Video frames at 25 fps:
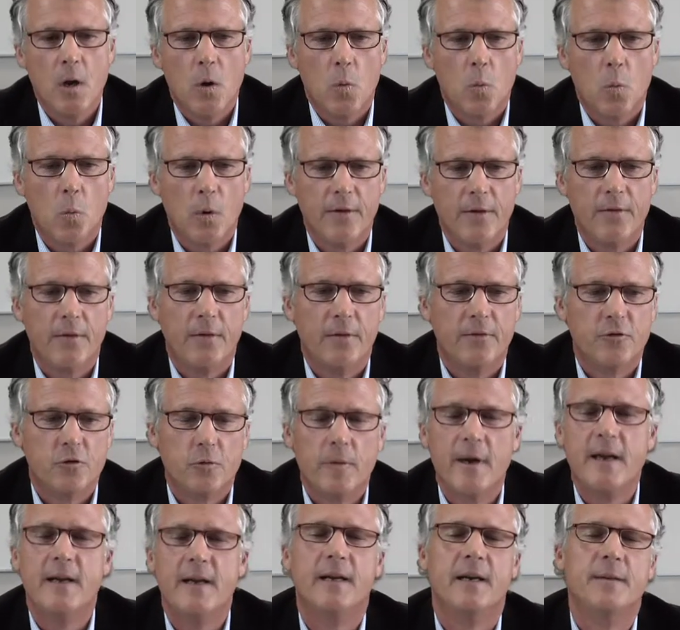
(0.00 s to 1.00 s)
One
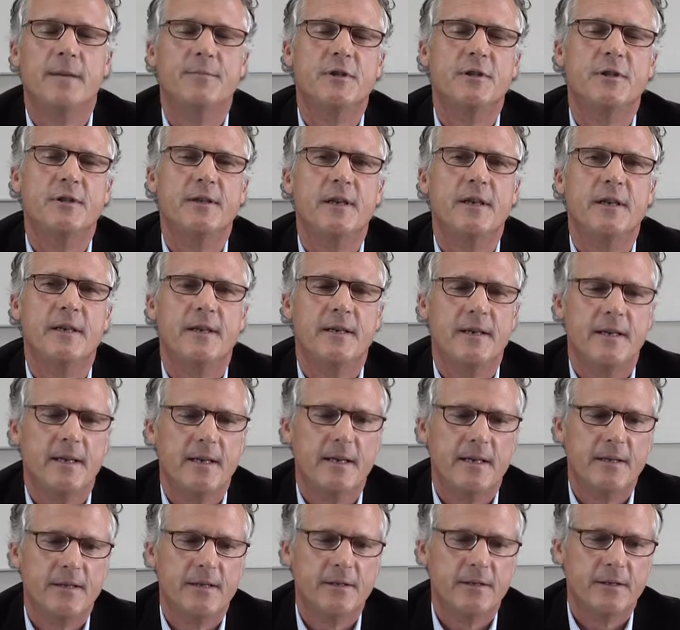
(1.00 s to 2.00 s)
trend I'm seeing
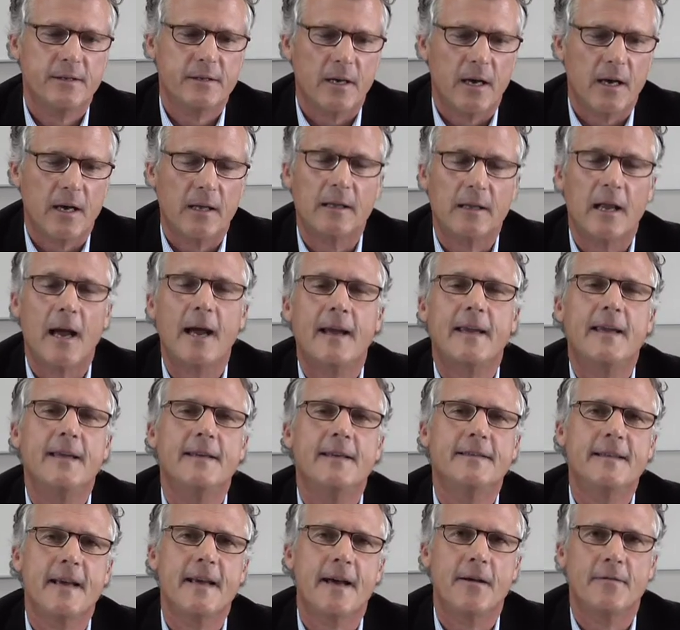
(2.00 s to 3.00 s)
is
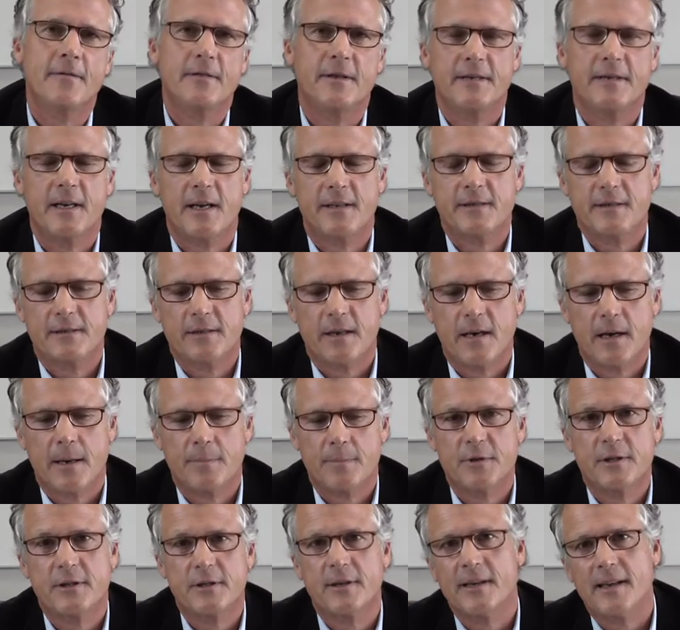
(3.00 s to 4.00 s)
locking down the
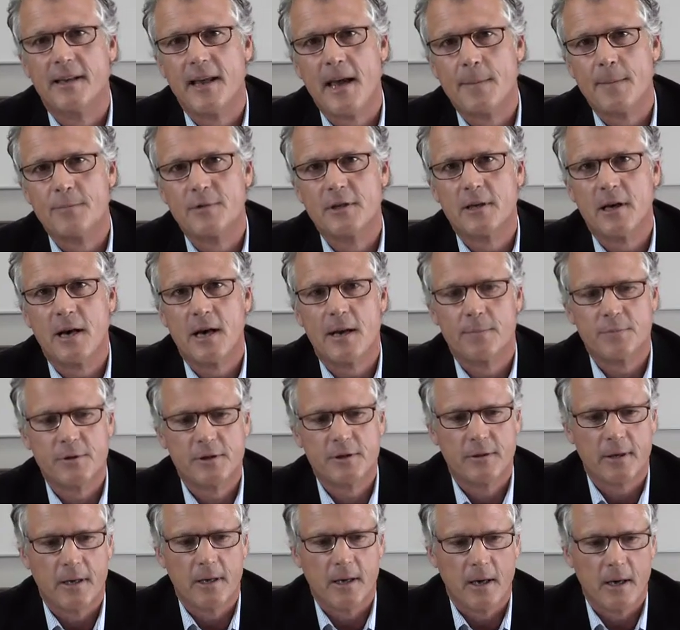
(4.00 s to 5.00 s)
desktops and
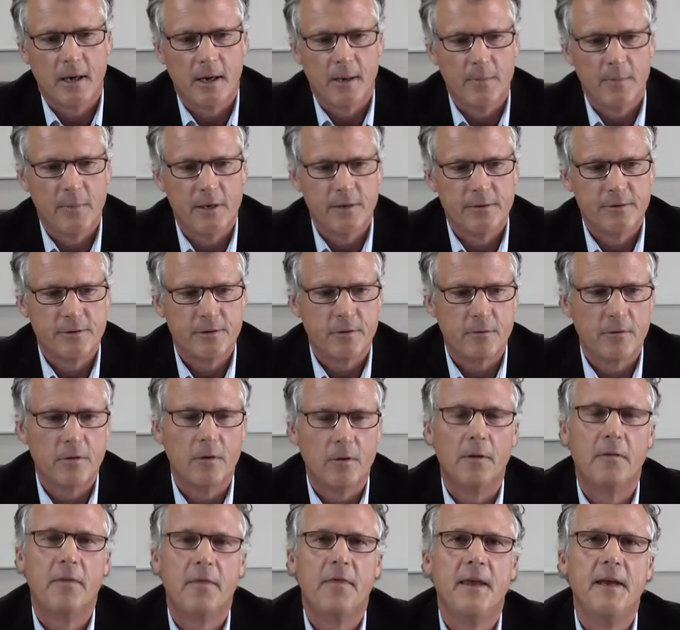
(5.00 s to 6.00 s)
laptops in
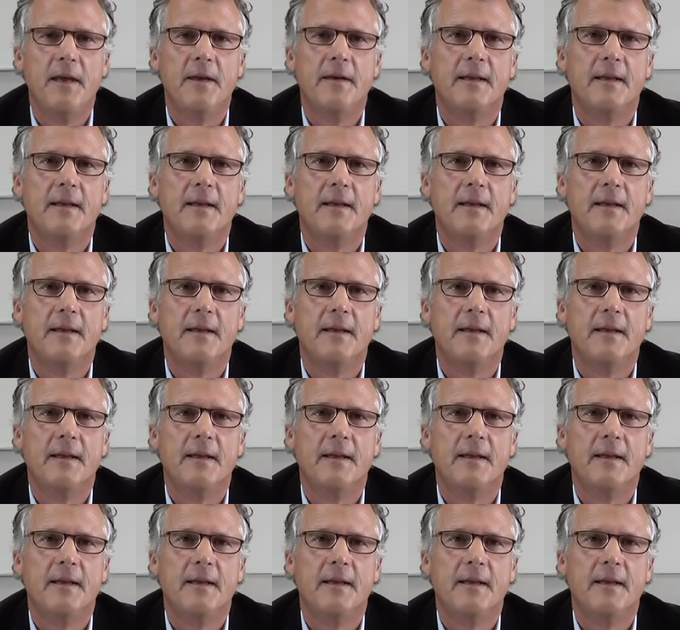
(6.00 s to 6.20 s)
so-called thin